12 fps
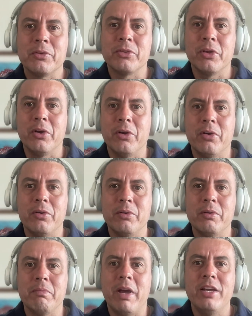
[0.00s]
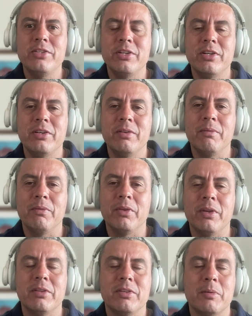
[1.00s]
So imagine
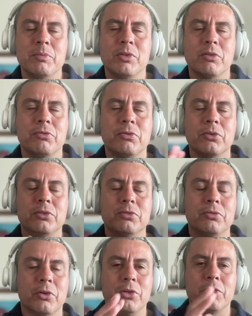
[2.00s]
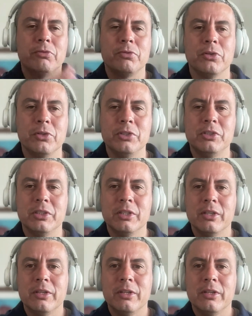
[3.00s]
in terms of food for your food,